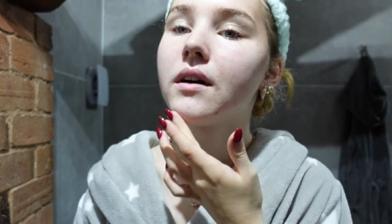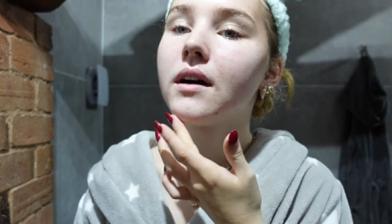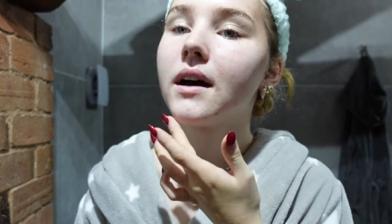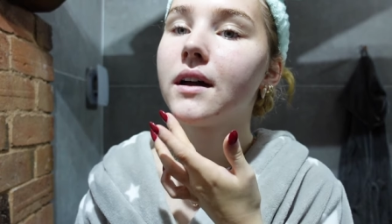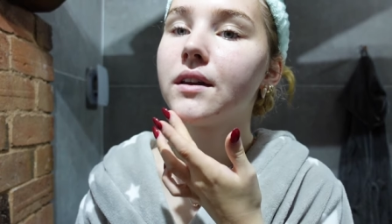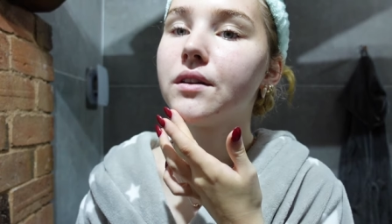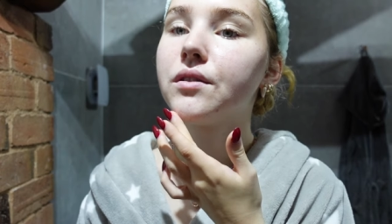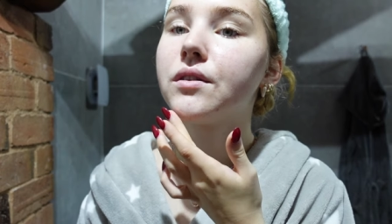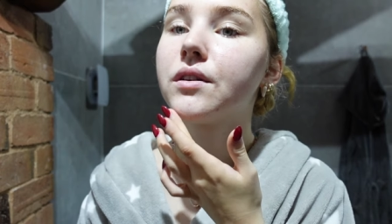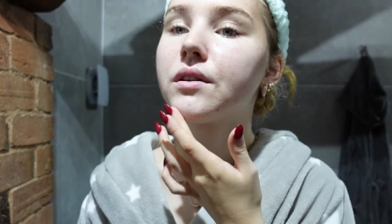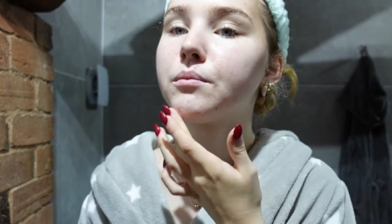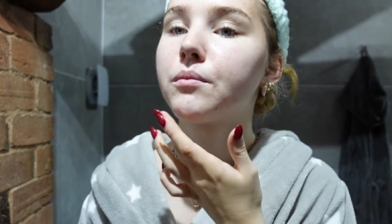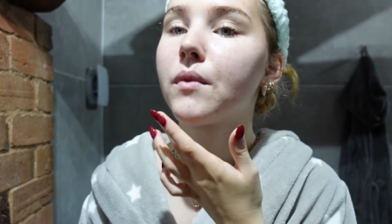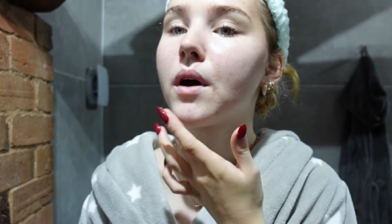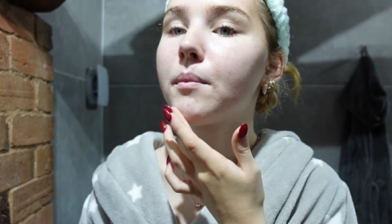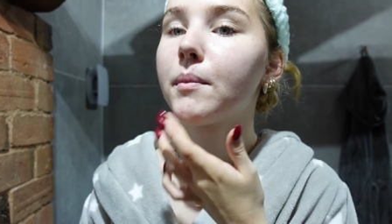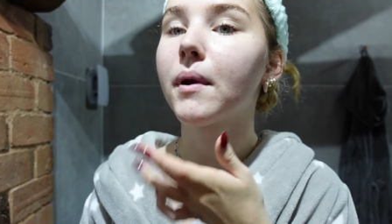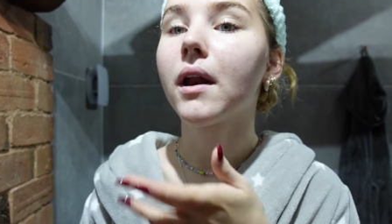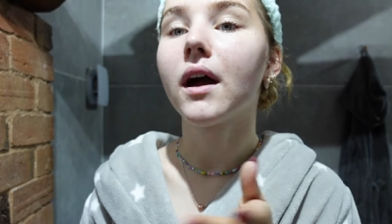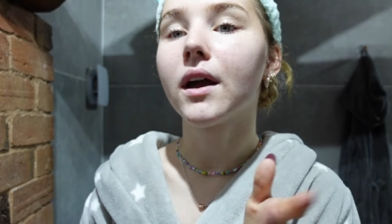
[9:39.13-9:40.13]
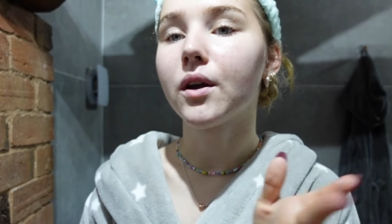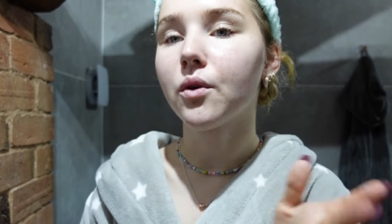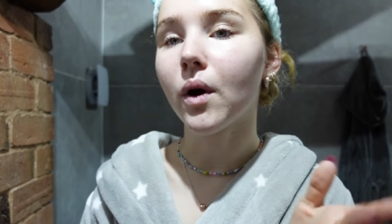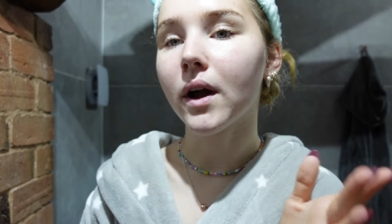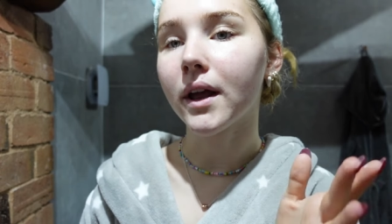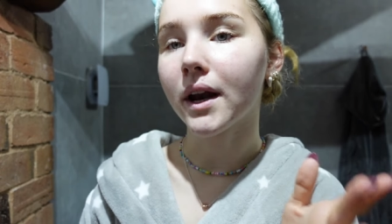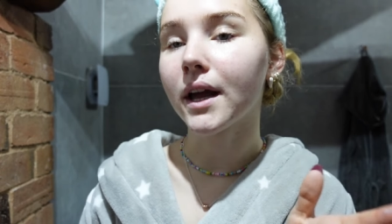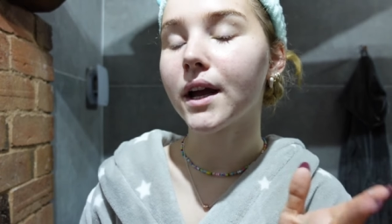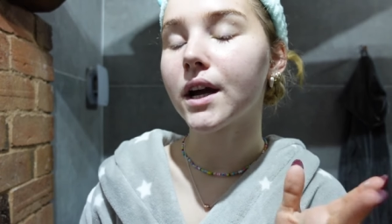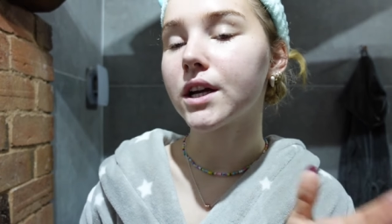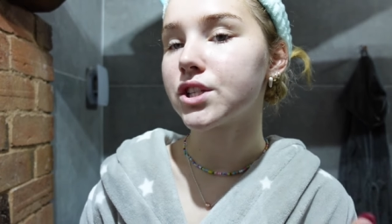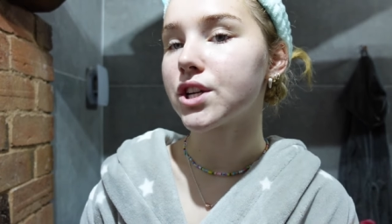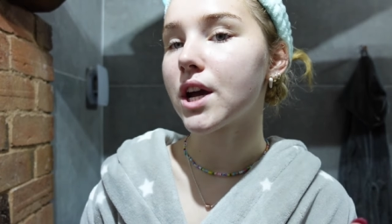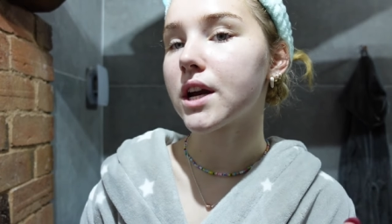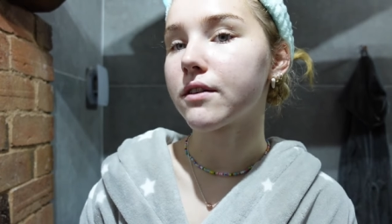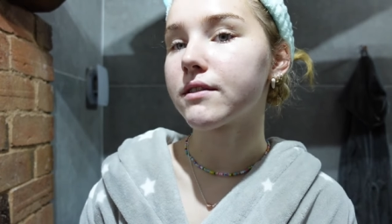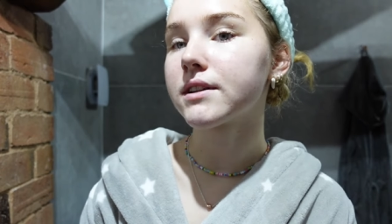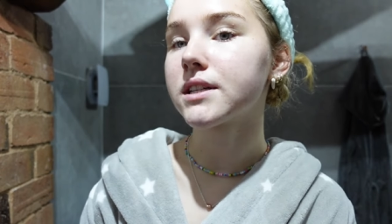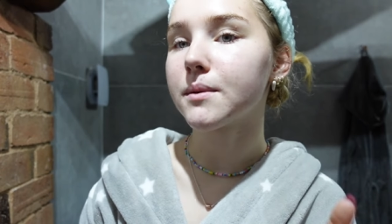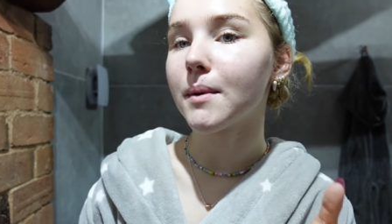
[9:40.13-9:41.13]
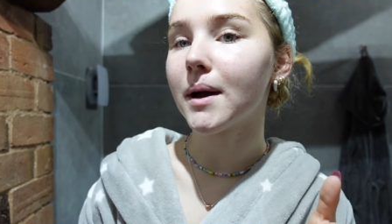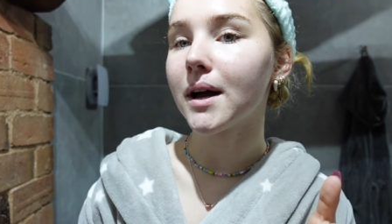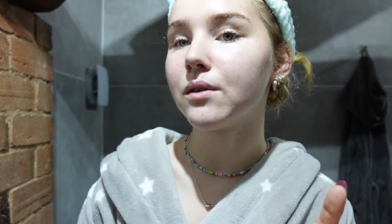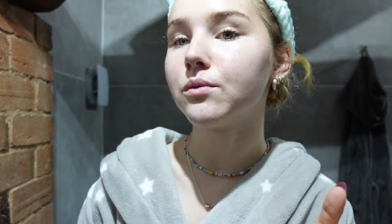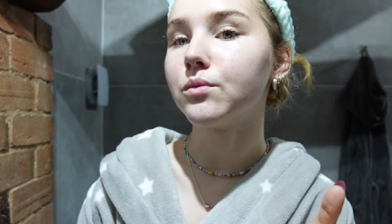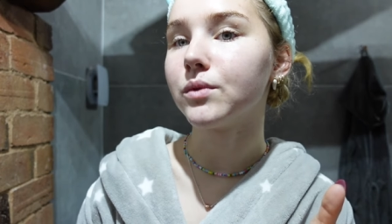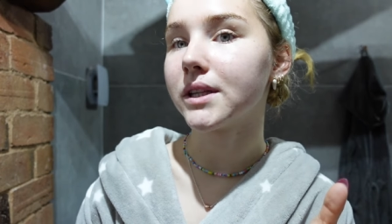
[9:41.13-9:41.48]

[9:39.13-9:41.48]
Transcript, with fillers: and you can apply quite like a generous amount